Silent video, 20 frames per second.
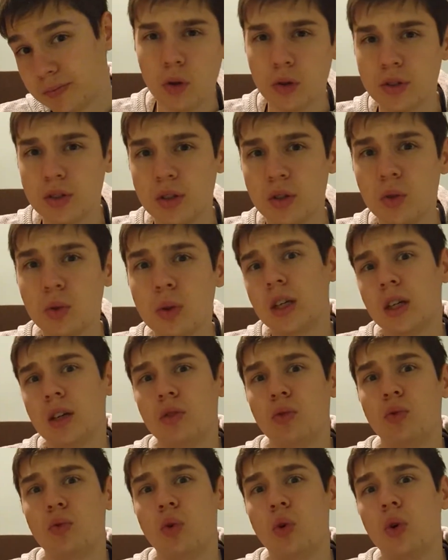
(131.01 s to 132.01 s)
Also,
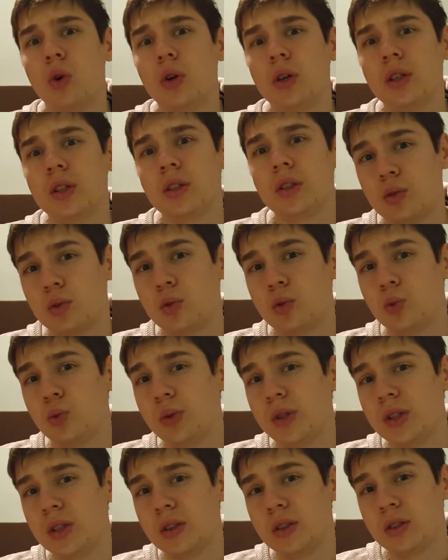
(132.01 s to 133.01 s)
avoid
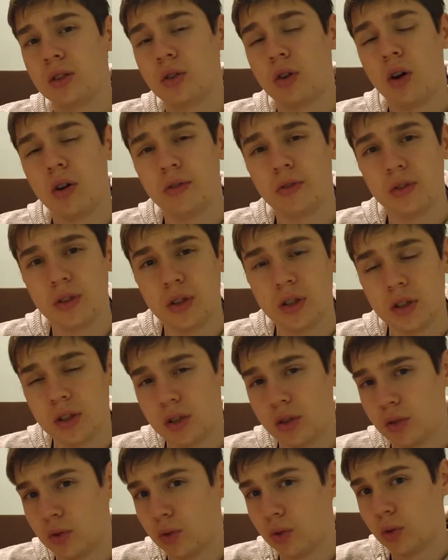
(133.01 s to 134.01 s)
sweetened coffee
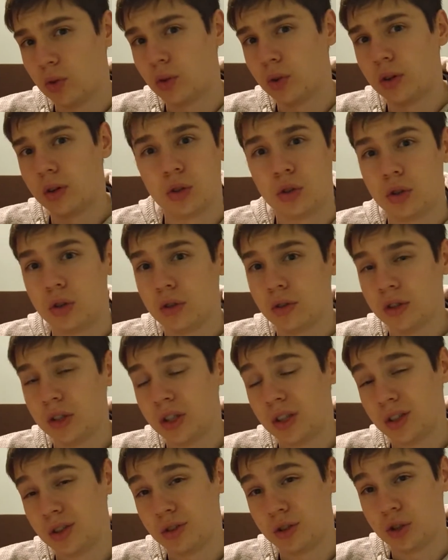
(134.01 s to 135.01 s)
or sugary
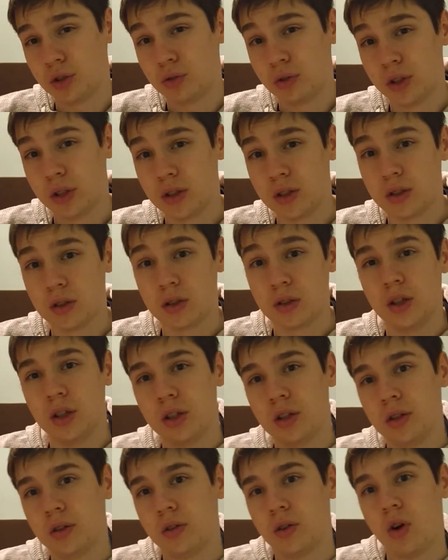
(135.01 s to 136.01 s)
energy drinks.
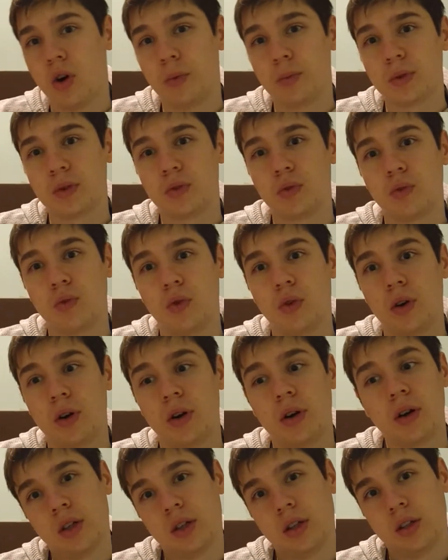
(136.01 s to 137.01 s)
Either opt
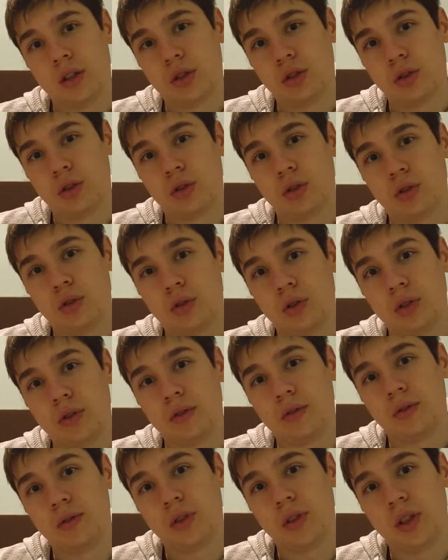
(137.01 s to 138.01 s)
for a
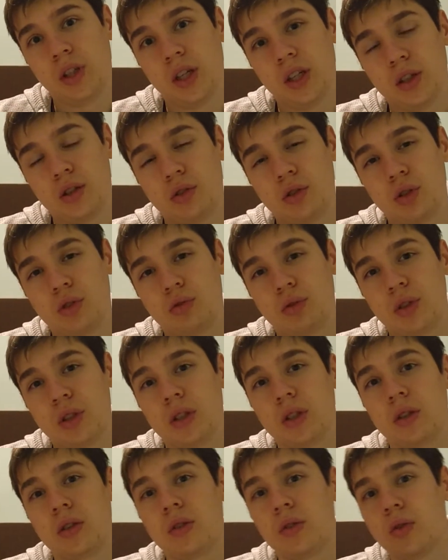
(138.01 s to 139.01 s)
sugar-free energy
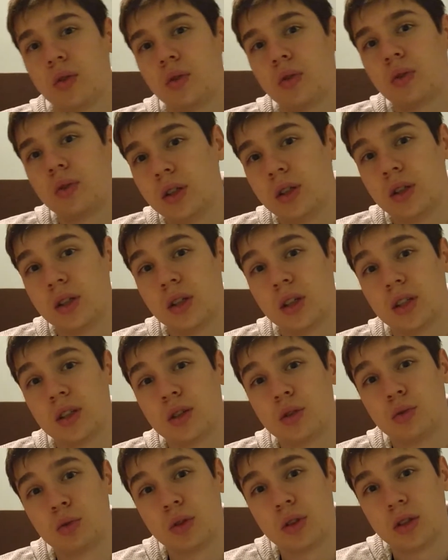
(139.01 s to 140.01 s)
drink or an
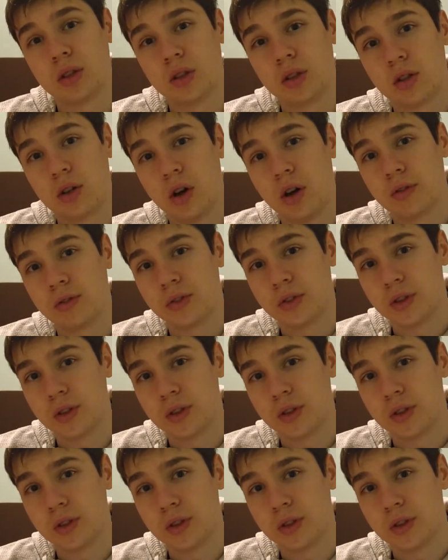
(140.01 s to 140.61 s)
unsweetened coffee.